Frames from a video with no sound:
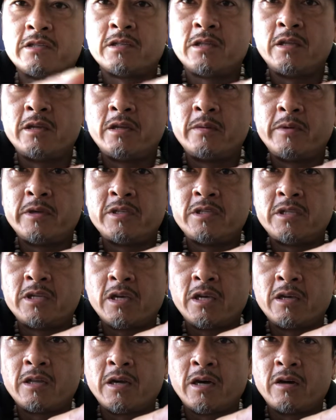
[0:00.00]
a little bit
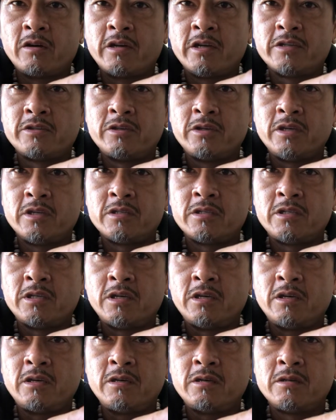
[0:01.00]
sticking out, as you can see.